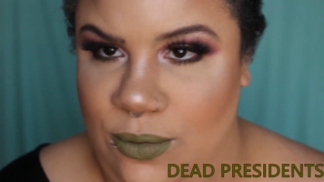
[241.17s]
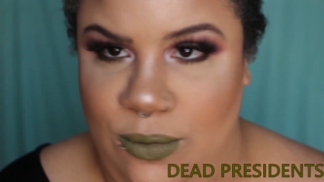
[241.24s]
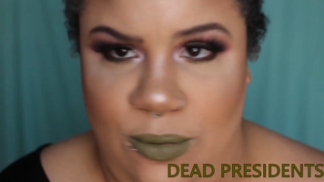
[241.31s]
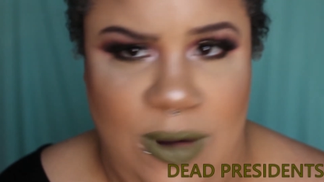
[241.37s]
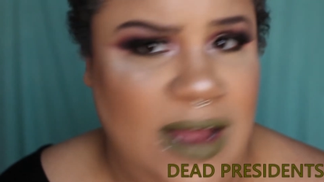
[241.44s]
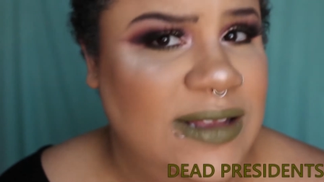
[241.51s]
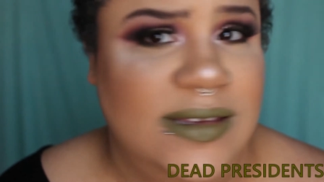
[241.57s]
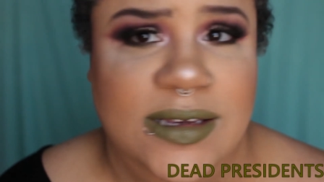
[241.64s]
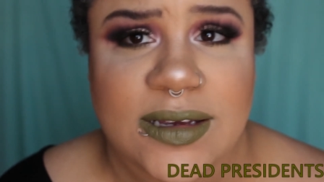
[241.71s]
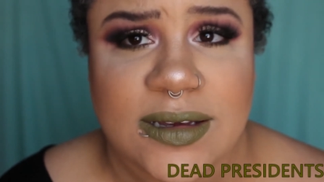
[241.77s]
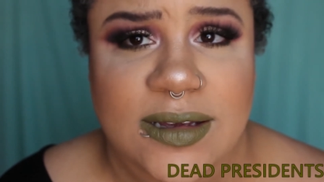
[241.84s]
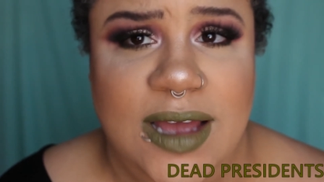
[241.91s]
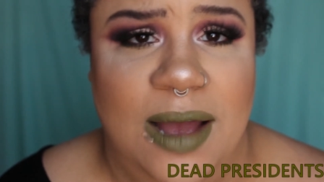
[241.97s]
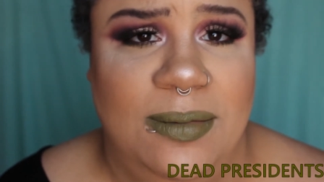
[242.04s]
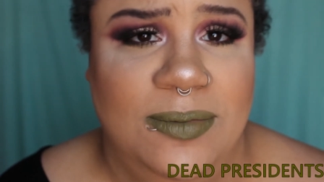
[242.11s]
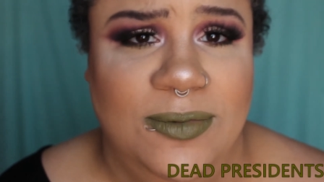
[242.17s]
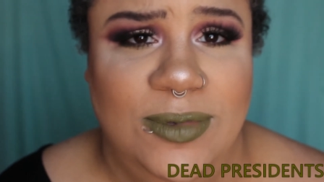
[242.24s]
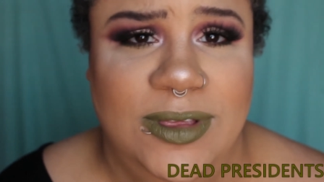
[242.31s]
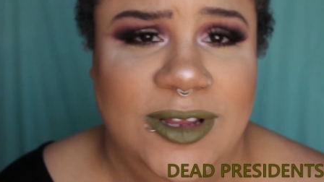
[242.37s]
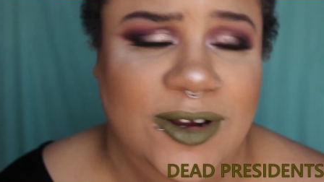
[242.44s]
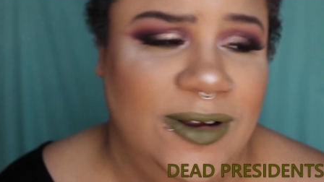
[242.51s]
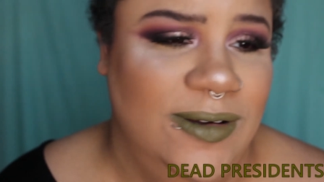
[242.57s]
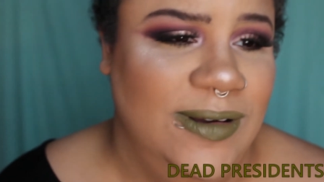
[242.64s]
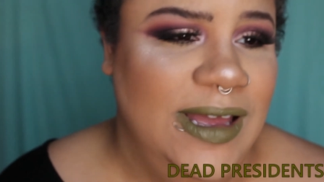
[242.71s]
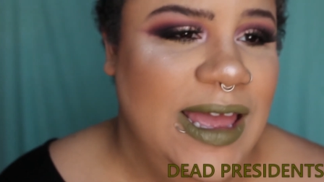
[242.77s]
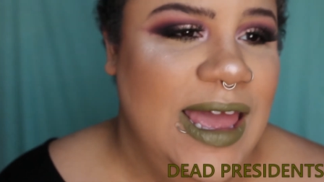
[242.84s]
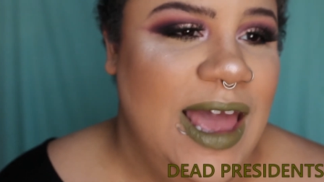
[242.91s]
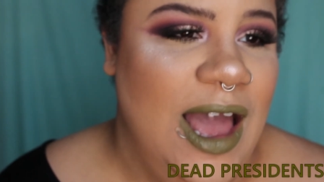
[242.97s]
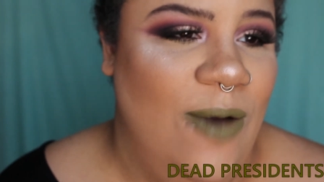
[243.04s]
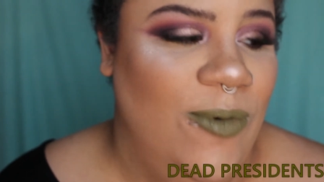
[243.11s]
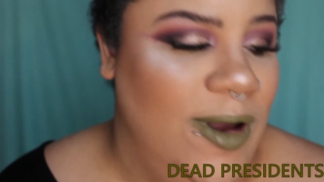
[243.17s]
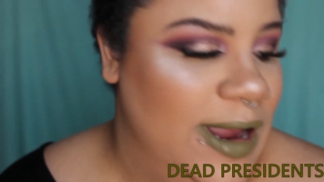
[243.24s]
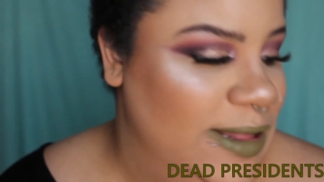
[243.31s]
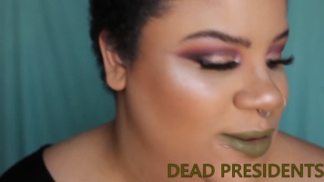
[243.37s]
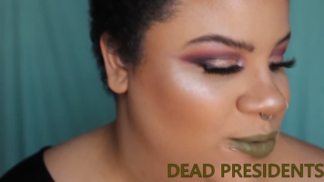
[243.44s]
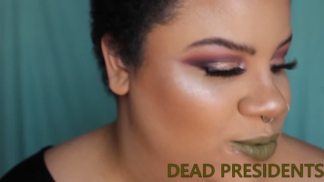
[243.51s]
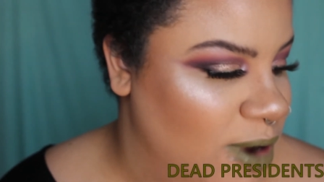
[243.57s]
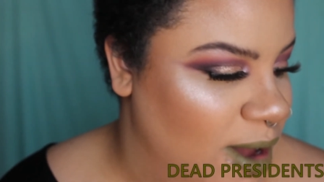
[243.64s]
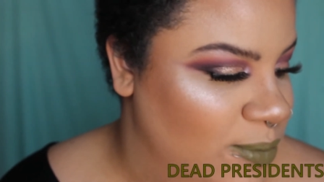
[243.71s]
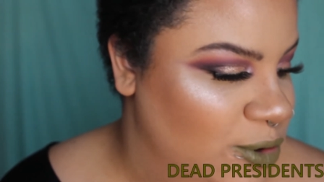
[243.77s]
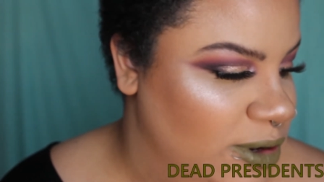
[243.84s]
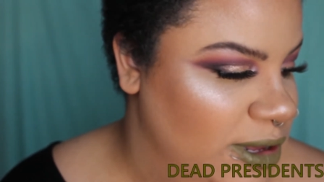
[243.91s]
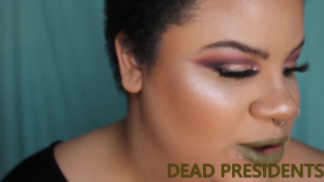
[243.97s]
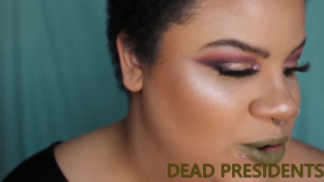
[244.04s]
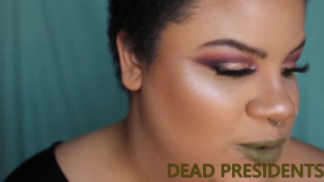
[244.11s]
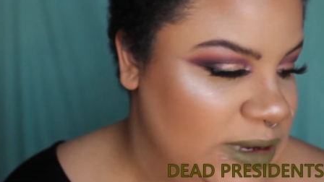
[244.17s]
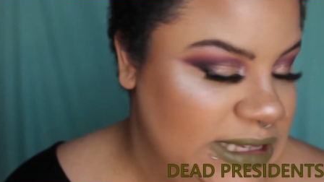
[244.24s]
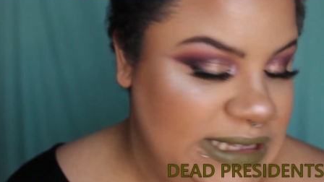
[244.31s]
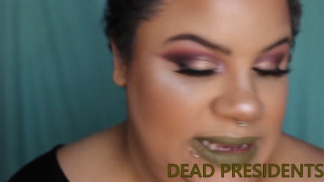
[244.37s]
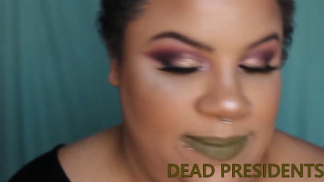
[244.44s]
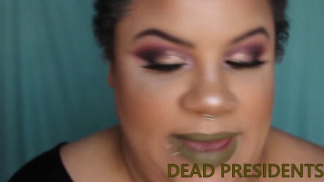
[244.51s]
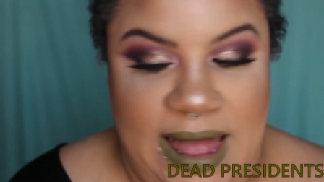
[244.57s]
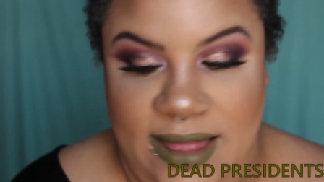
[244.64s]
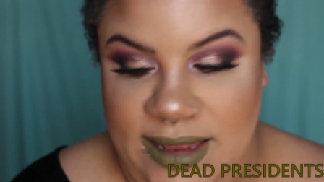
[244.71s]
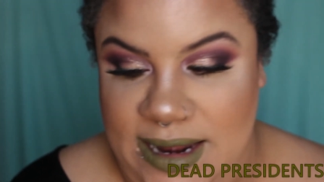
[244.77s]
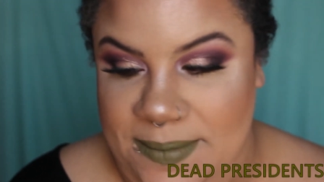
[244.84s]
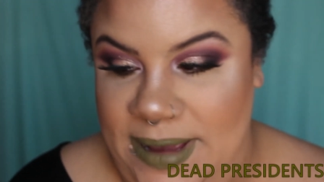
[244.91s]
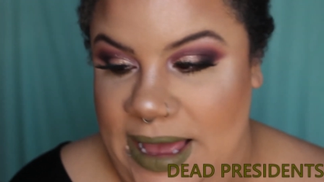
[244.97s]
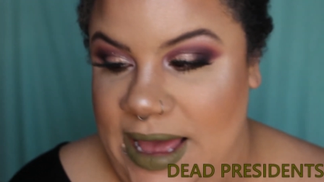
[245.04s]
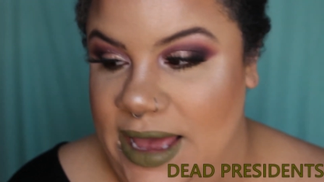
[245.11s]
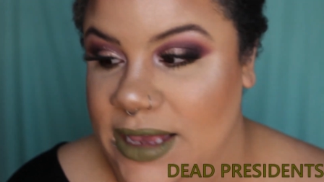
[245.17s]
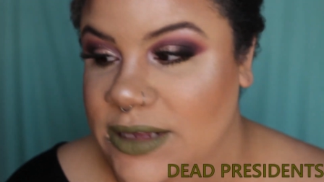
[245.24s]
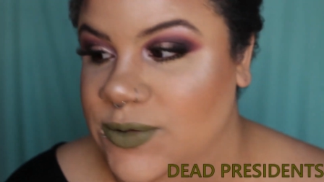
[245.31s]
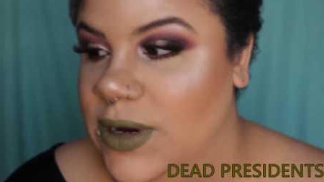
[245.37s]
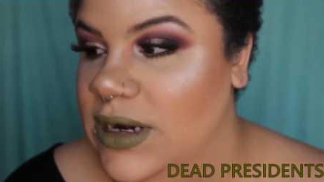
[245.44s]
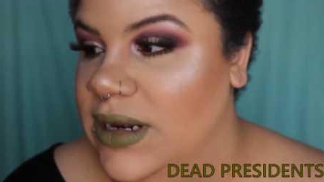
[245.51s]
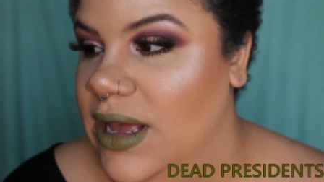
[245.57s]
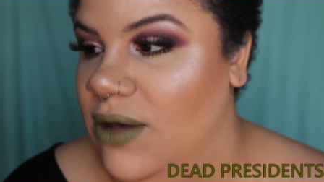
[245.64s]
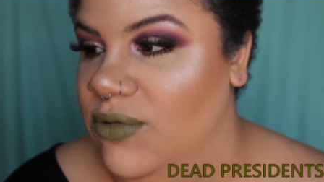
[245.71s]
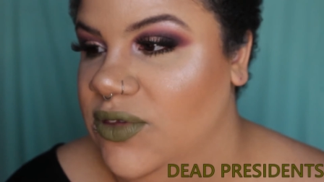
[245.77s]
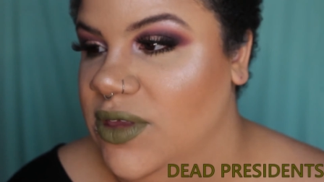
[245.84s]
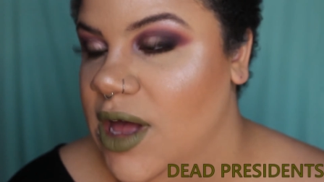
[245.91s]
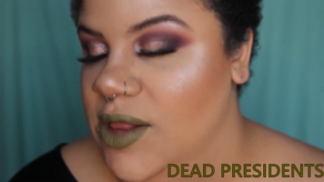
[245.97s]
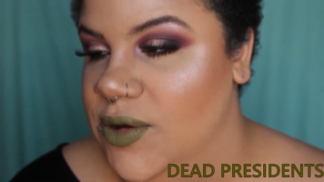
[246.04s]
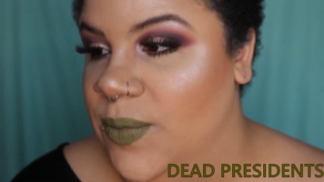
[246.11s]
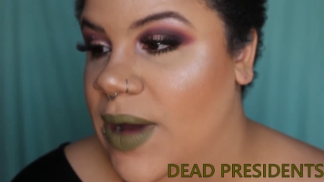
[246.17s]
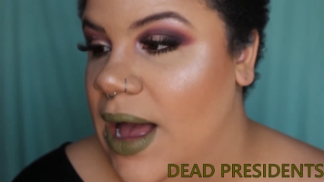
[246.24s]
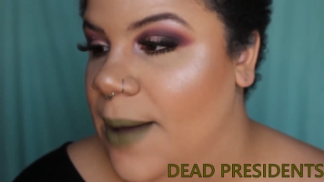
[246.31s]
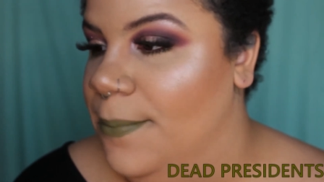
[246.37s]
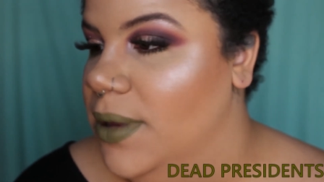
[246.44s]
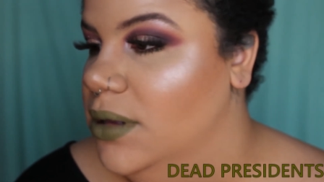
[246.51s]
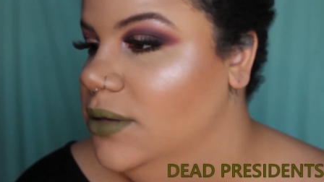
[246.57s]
What? I'm I'm wearing the Raw Beauty Christie palette on my eyes right now with ColourPop.